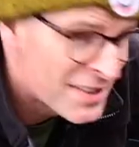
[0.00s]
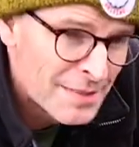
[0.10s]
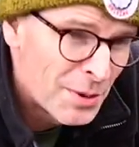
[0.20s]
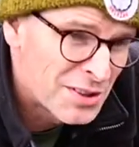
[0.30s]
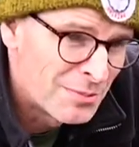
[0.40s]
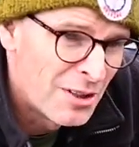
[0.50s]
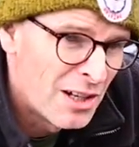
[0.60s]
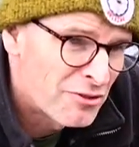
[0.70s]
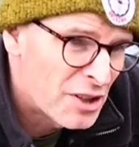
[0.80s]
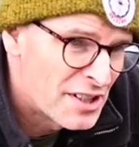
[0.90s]
in the bottom
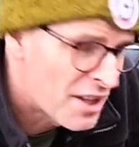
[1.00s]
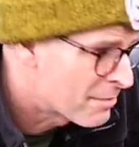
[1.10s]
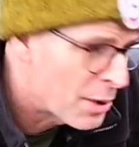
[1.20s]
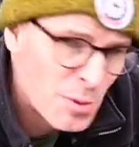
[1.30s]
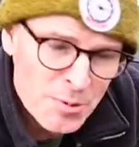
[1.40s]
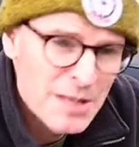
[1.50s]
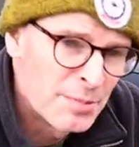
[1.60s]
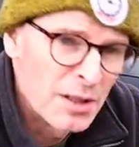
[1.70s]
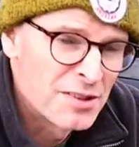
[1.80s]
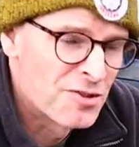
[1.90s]
for another bulb where you
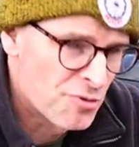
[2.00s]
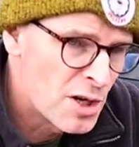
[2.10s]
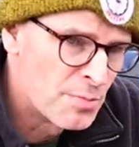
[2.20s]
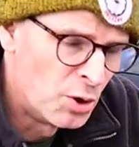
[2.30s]
put a strobe